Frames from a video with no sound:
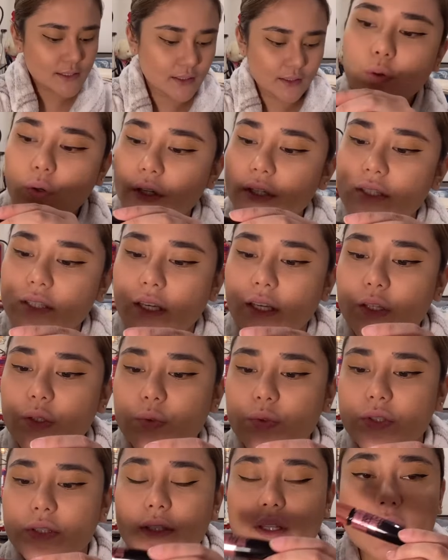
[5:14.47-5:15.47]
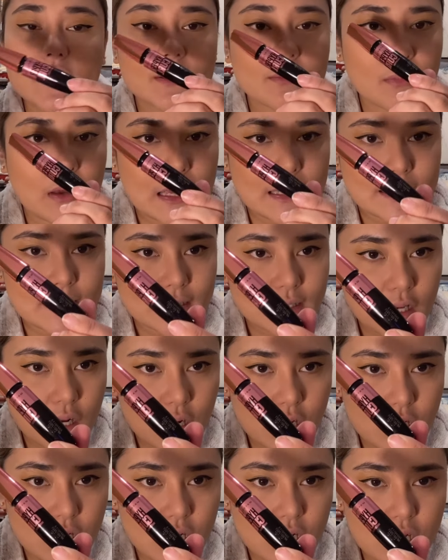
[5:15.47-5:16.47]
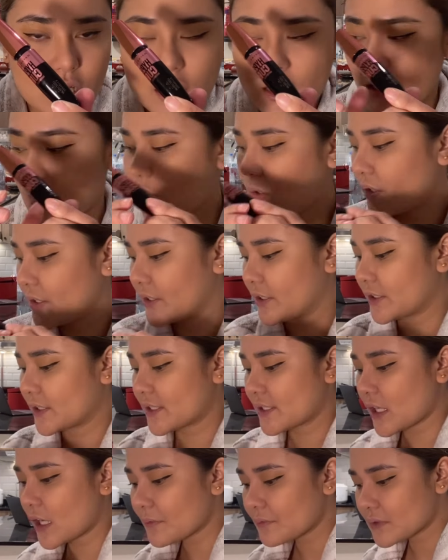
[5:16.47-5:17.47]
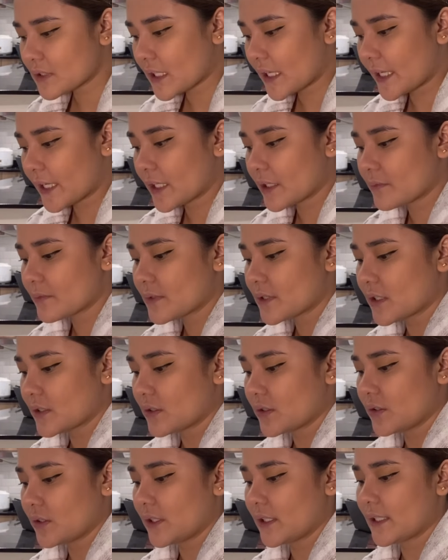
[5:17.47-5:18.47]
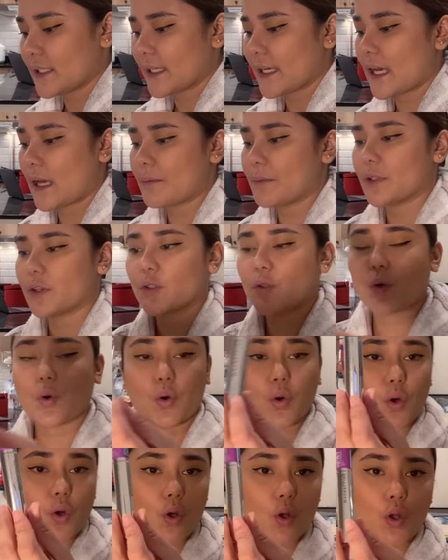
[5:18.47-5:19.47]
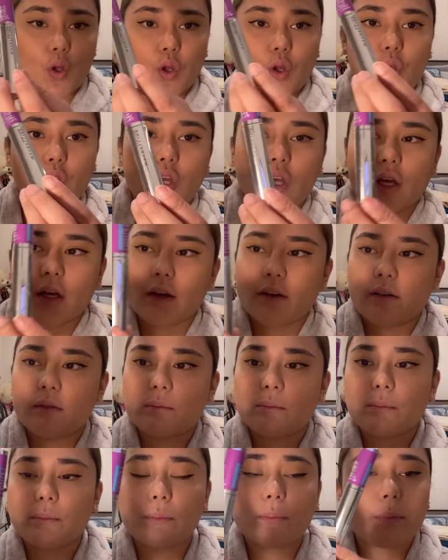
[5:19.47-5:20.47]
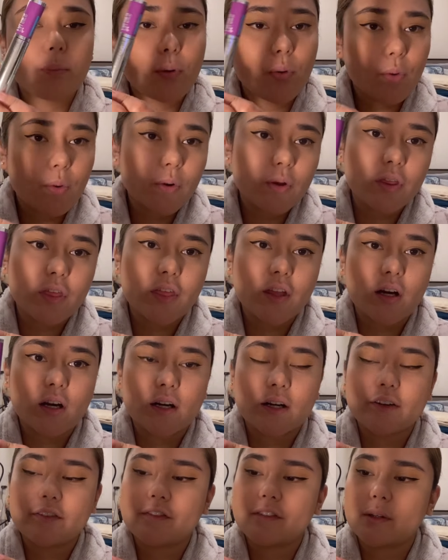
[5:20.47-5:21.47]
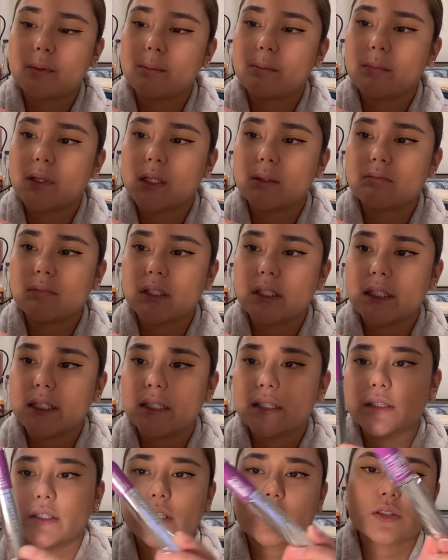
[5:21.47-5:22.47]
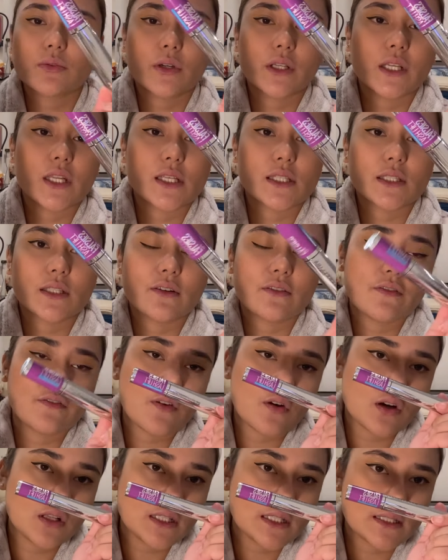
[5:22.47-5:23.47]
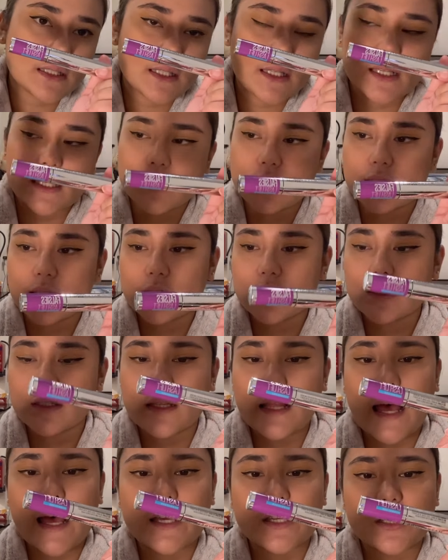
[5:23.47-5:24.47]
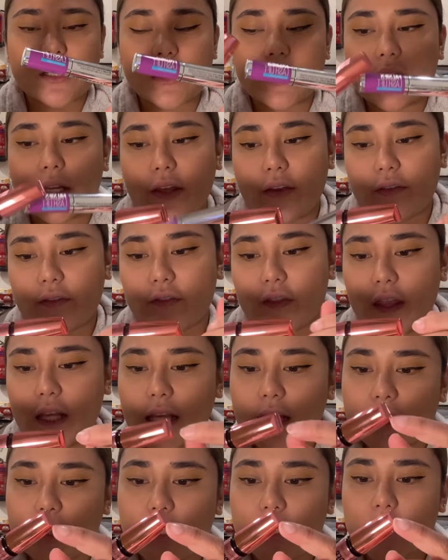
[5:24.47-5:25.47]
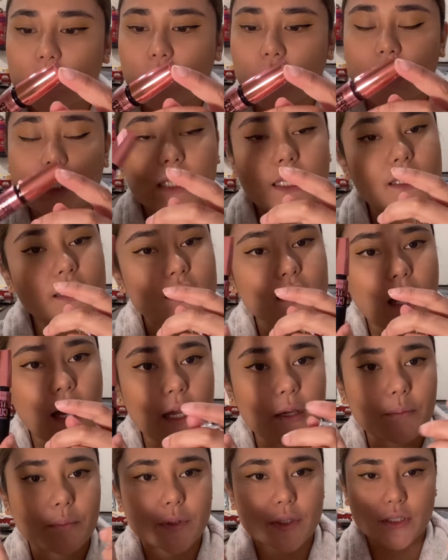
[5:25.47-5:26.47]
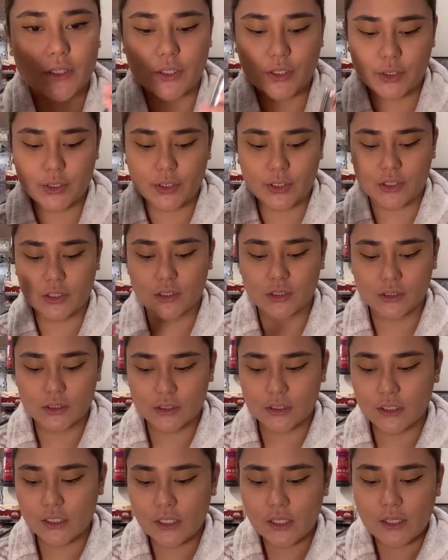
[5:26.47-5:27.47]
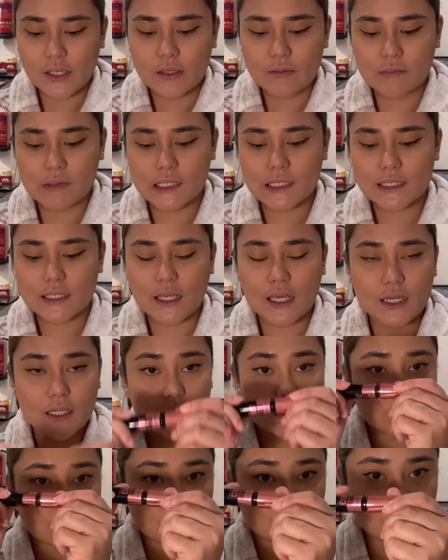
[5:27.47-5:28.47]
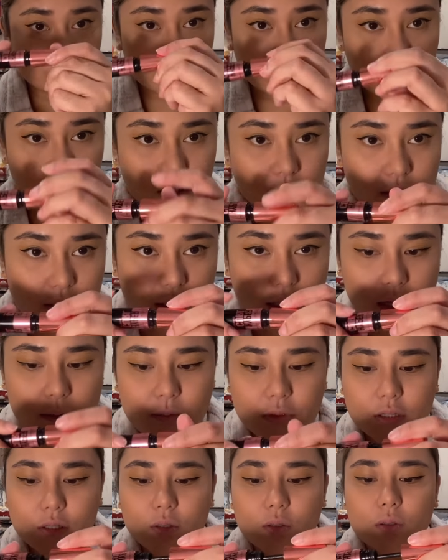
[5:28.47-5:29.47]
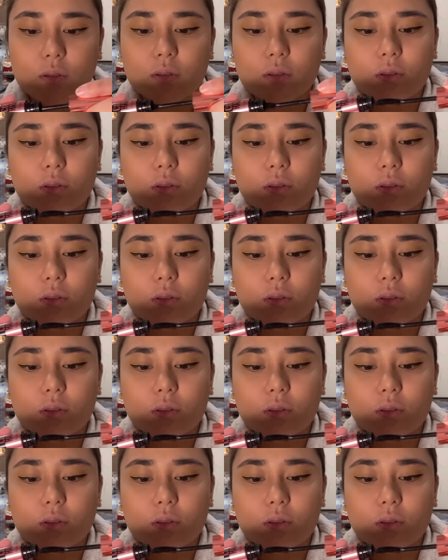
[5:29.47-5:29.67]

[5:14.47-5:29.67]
course, I use this mascara or sometimes ito yung ginagamit ko. both are from Maybelline. This one is the falsies lash lift, and this one is Hyper Curl. Minsan, ito muna yung ginagamit ko.